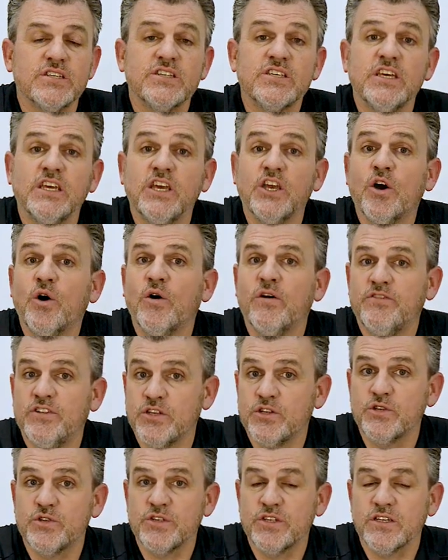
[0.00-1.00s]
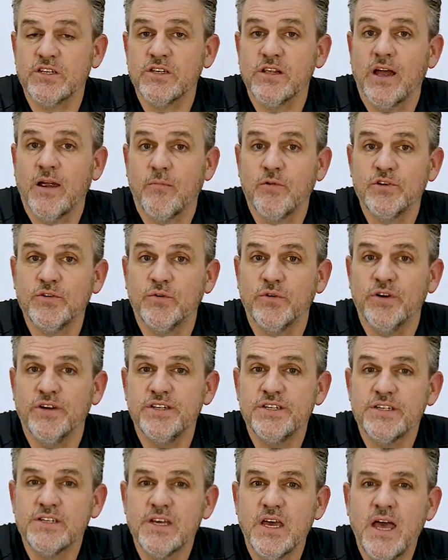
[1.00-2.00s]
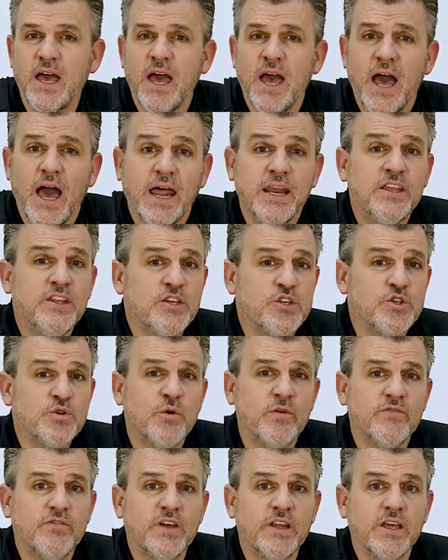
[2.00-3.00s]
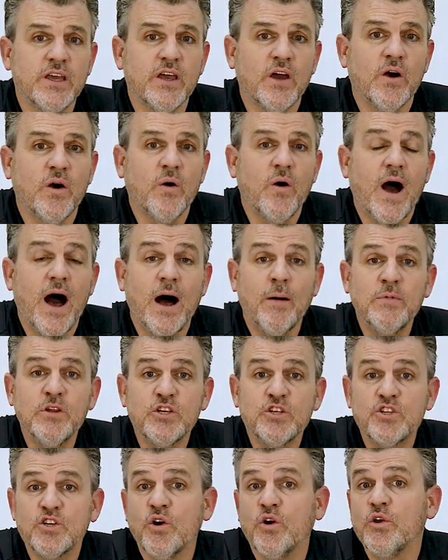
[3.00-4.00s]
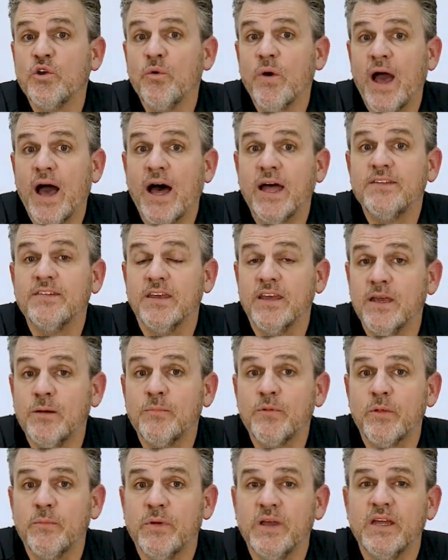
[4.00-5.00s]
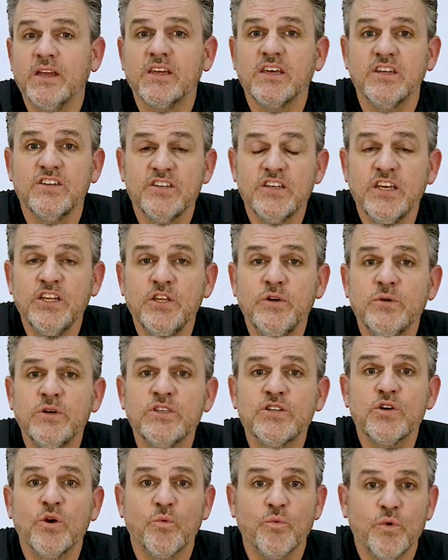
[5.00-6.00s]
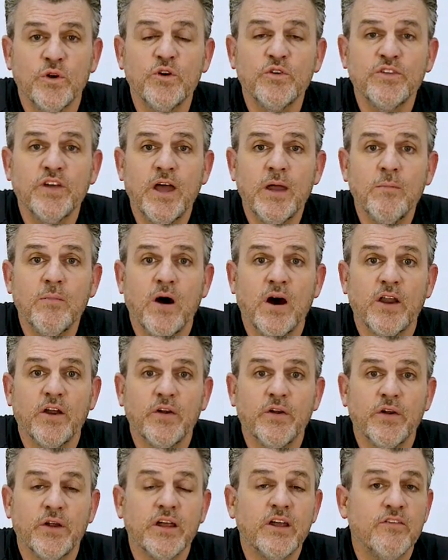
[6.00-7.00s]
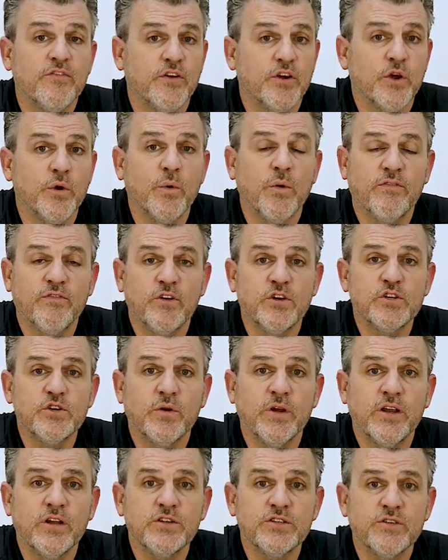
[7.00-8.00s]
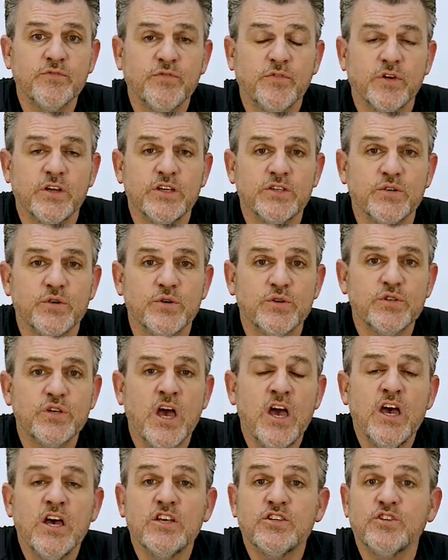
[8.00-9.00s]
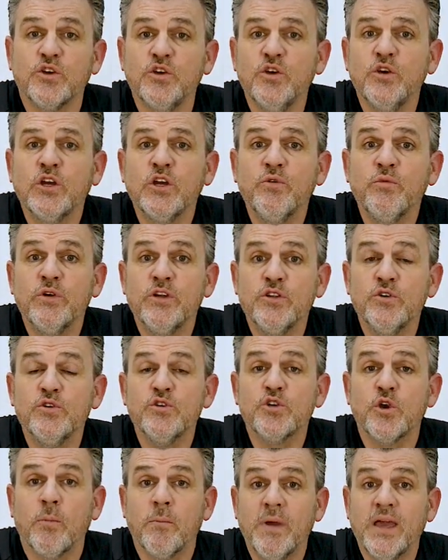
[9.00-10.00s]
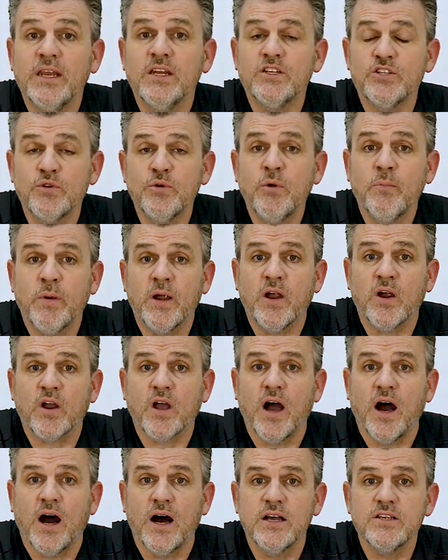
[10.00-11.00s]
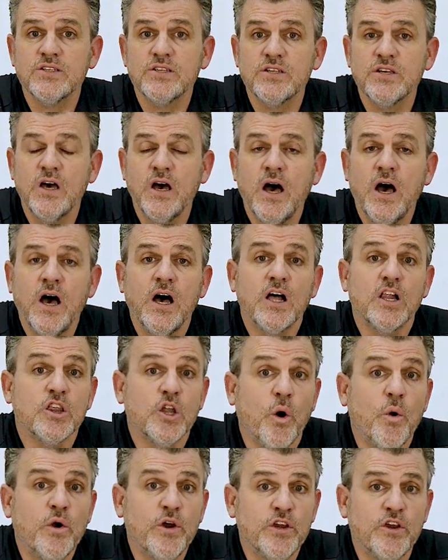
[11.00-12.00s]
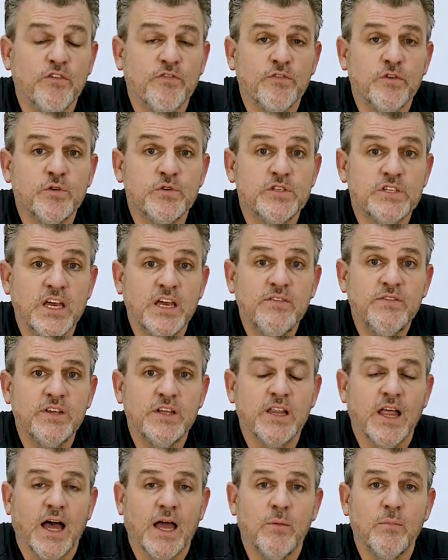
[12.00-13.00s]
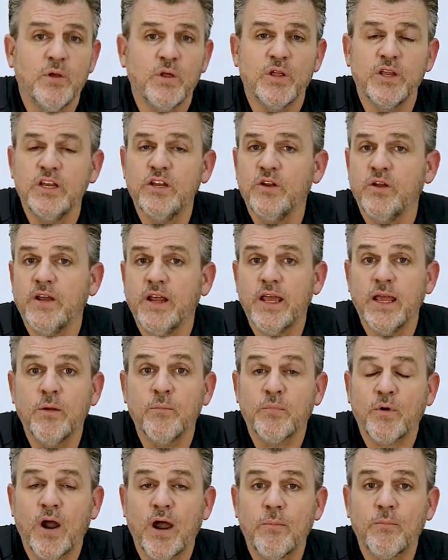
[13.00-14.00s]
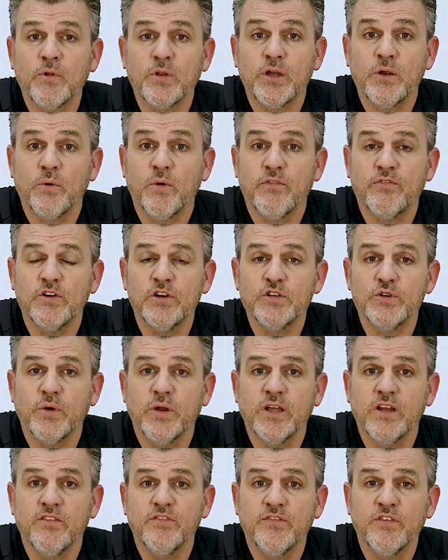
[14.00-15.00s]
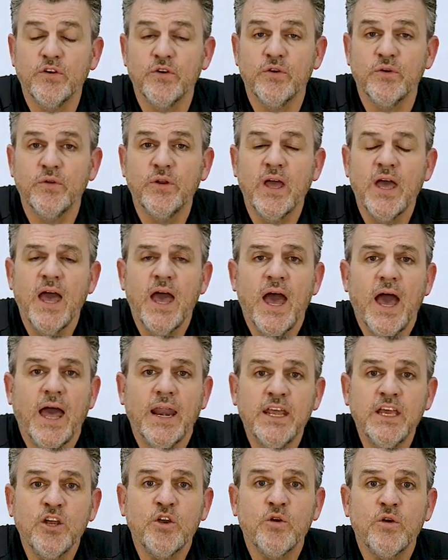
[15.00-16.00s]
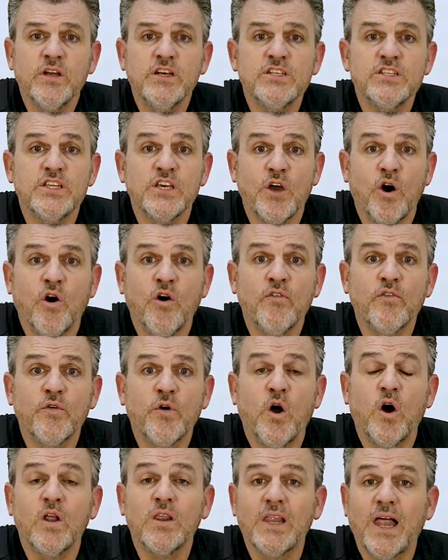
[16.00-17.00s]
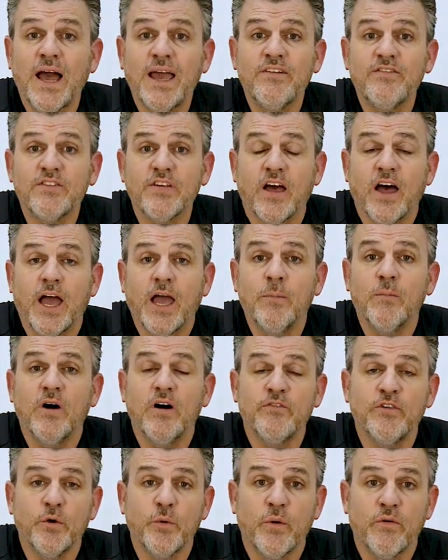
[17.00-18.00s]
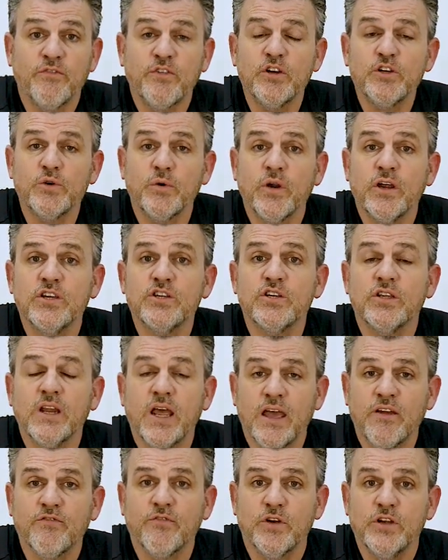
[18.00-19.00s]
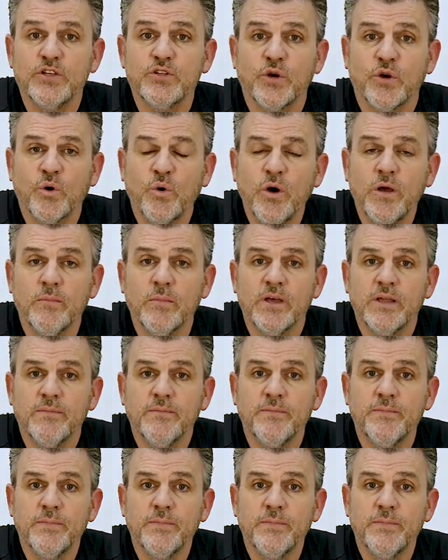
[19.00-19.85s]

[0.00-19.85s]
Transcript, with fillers: and CEO of Digital 6 Laboratories. And in this short video, I'm going to show you how to implement continuous real-time monitoring for your refrigerators and freezers so you can reduce your maintenance and repair costs, lower your food safety liability due to improperly refrigerated food, and increase the overall lifetime of your refrigeration and freezer equipment.